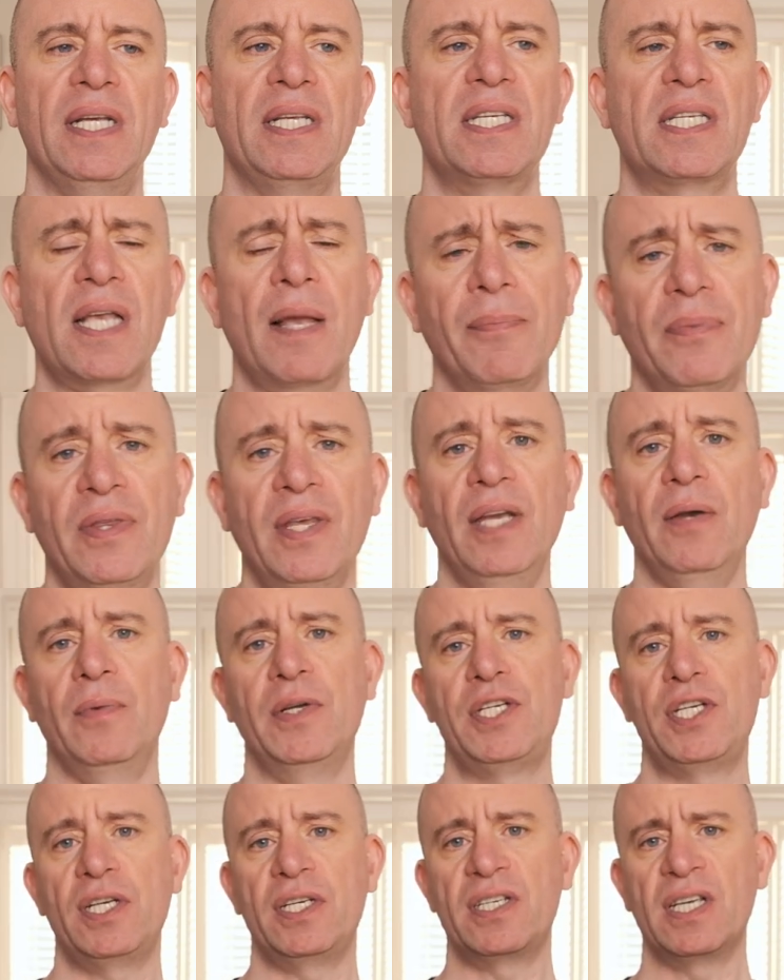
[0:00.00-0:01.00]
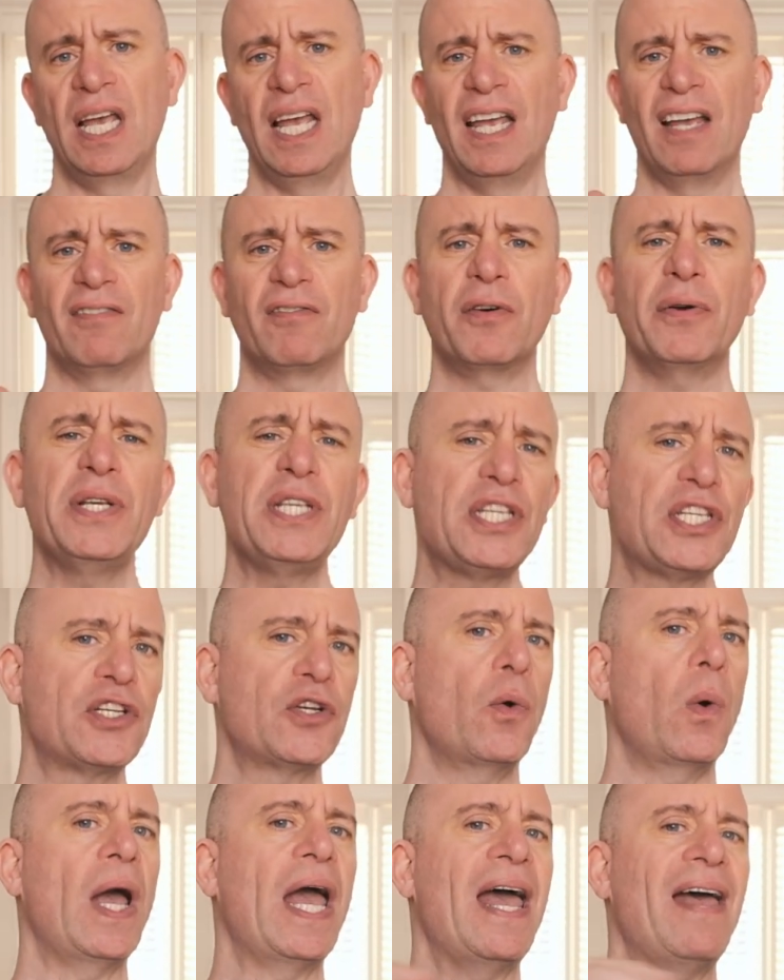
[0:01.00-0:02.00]
is something which is very
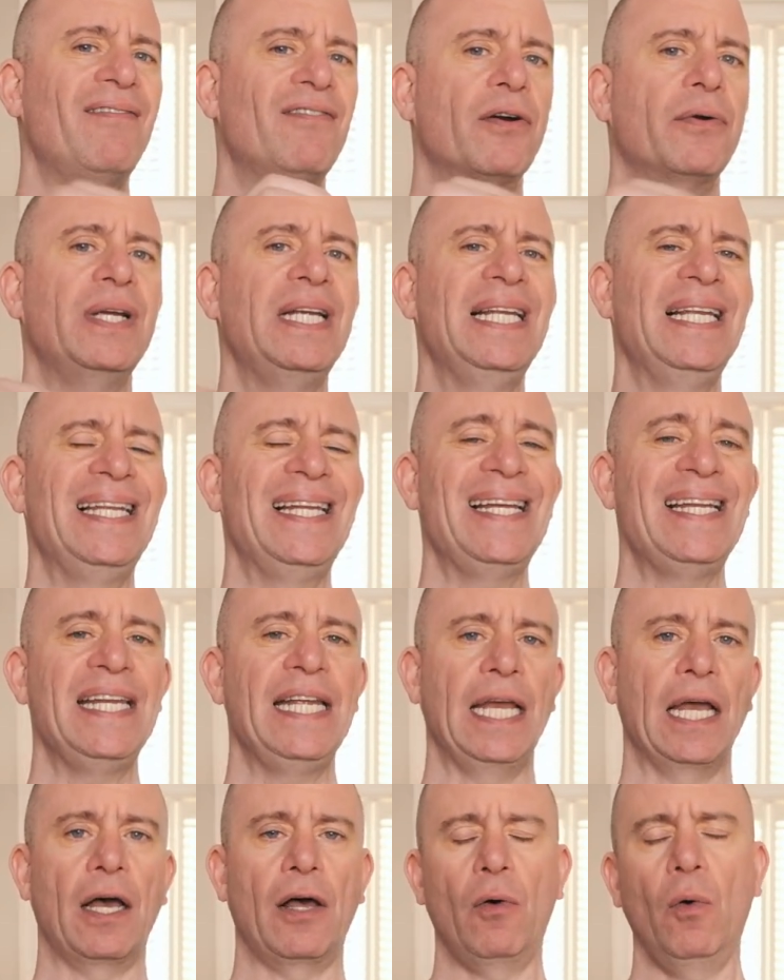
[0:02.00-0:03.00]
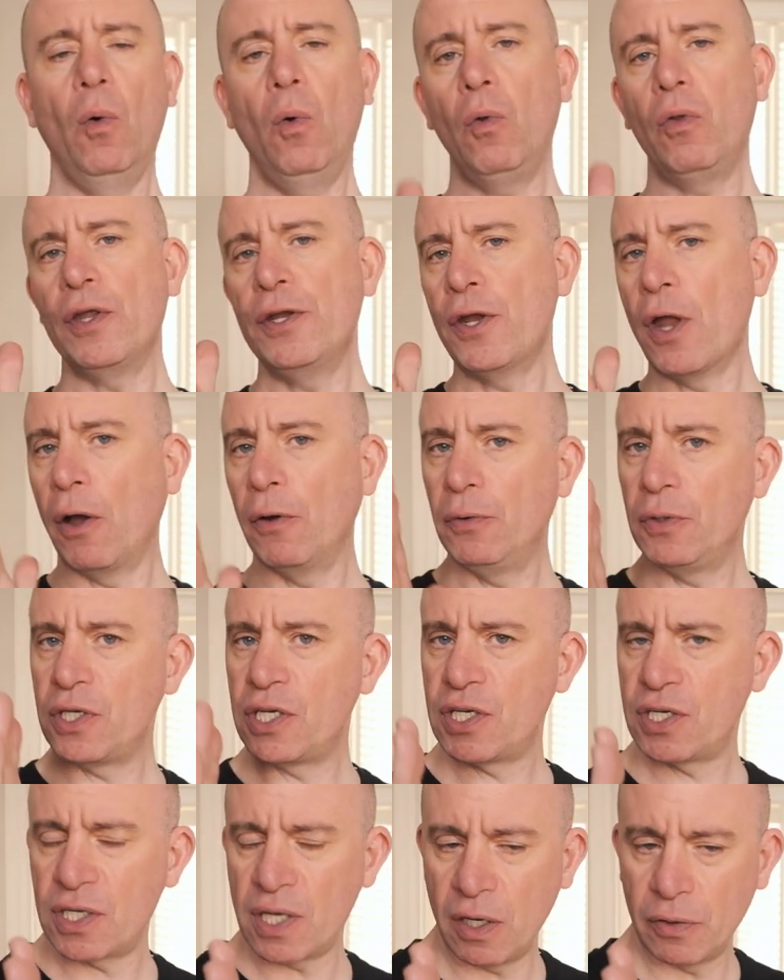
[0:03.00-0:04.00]
square, very linear. All the
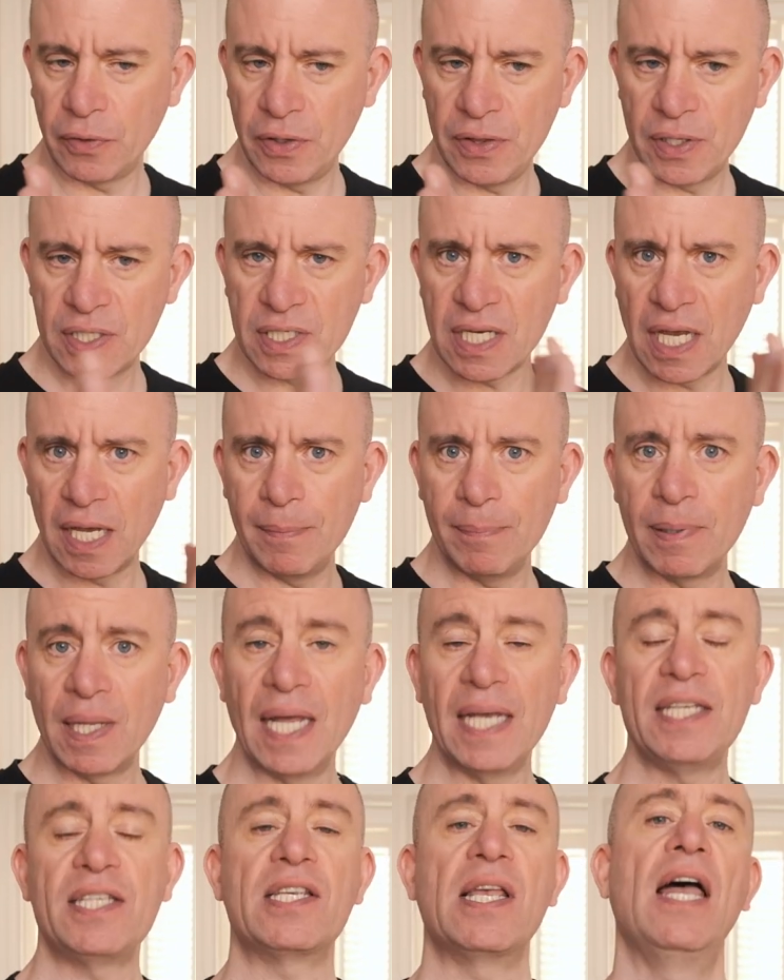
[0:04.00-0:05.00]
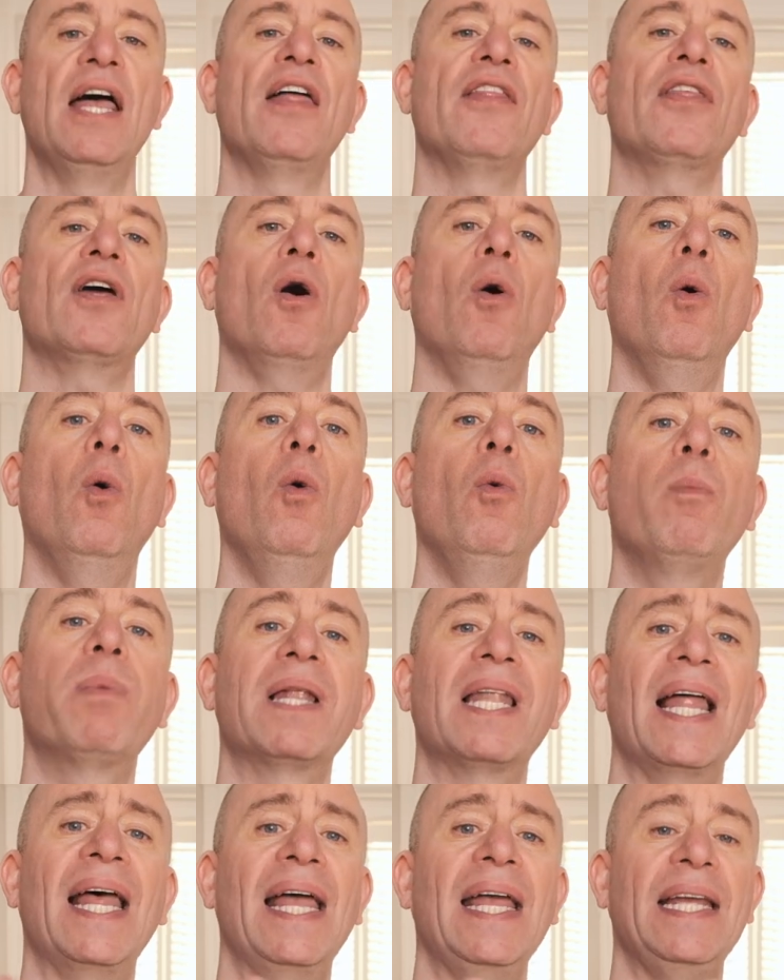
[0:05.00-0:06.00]
notes are in the same place. They're all
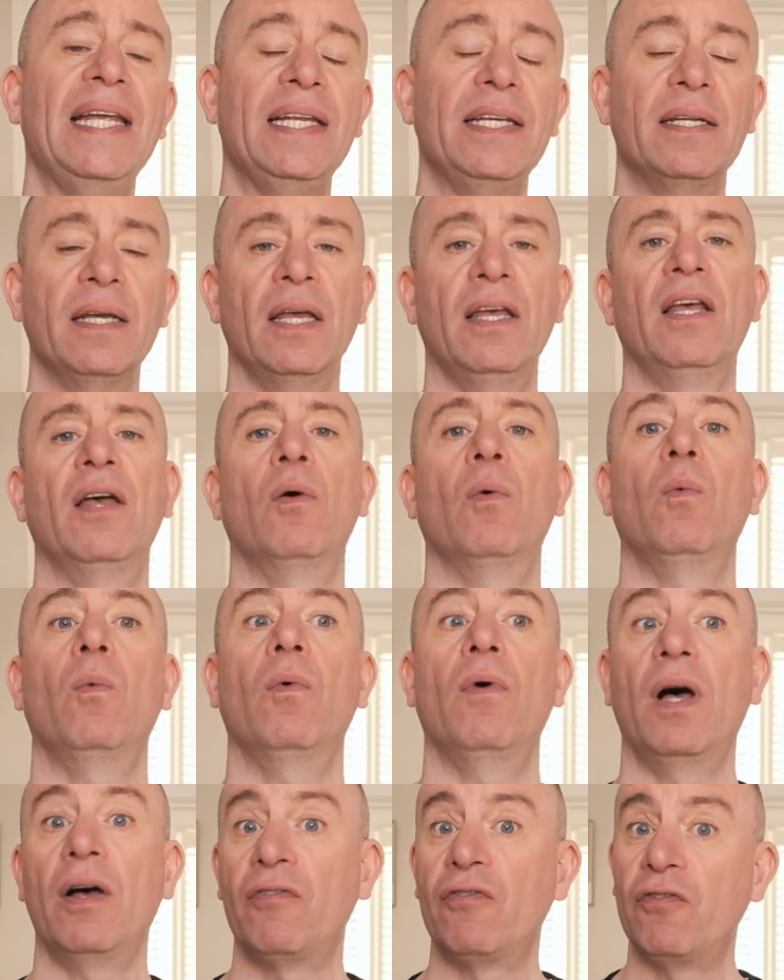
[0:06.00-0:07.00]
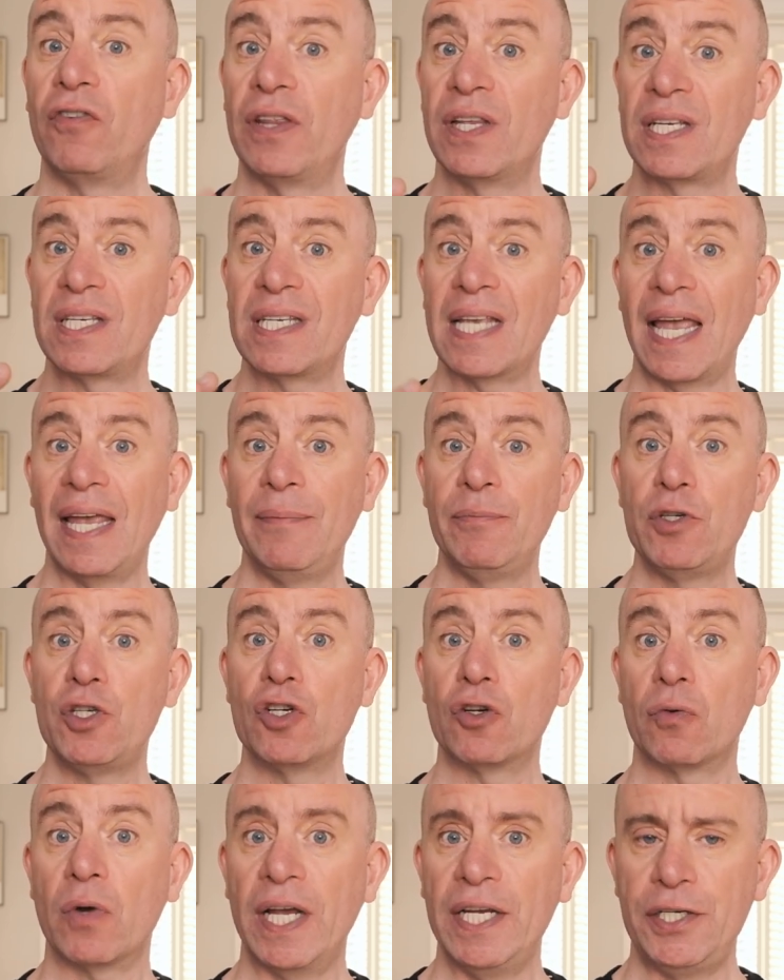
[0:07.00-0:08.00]
played for the same
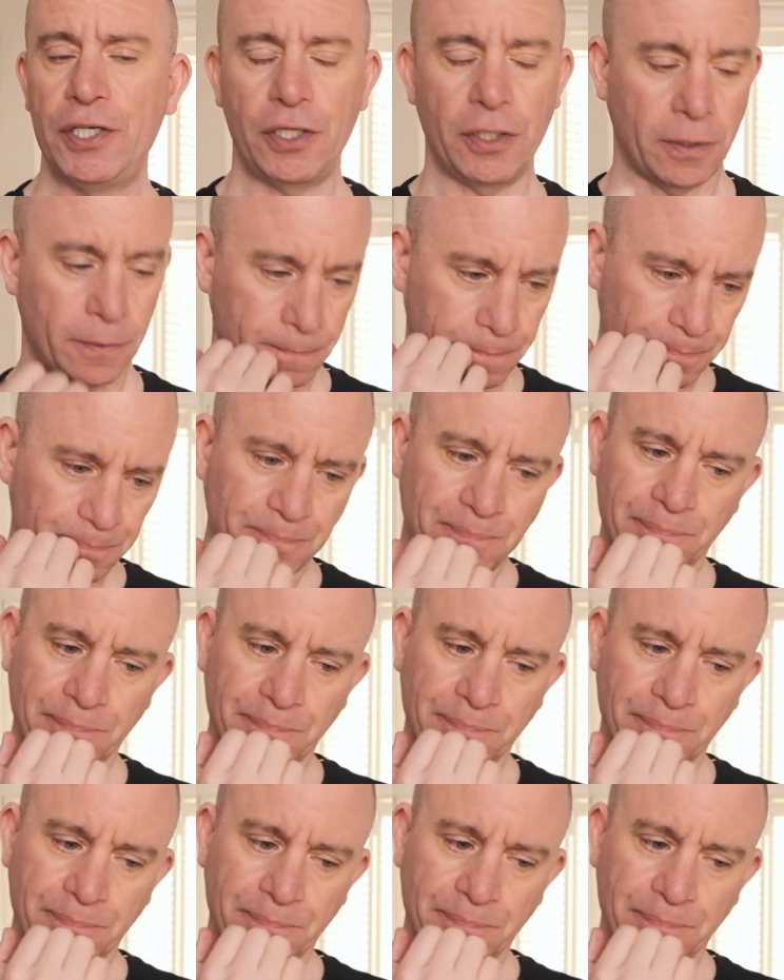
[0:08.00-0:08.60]
duration.